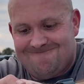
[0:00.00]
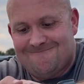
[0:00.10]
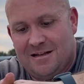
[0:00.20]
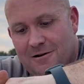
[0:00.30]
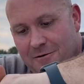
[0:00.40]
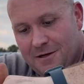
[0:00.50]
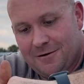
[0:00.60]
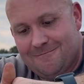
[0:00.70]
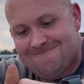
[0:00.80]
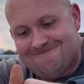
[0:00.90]
There we
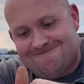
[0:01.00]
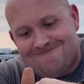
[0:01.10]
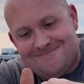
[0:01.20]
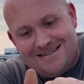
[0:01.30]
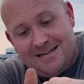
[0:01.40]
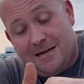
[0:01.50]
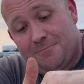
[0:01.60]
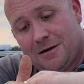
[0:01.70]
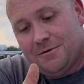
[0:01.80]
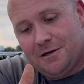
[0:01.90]
go. And I
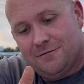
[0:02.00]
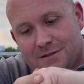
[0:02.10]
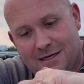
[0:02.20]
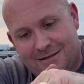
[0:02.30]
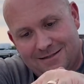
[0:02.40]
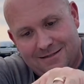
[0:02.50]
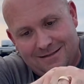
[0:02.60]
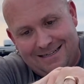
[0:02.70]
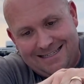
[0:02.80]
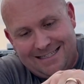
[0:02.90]
probably over tightened this the
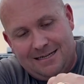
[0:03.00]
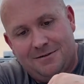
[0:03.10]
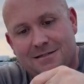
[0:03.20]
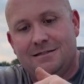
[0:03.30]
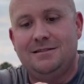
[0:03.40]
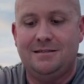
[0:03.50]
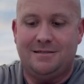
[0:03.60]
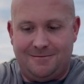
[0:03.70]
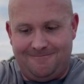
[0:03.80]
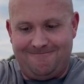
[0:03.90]
last time I did this,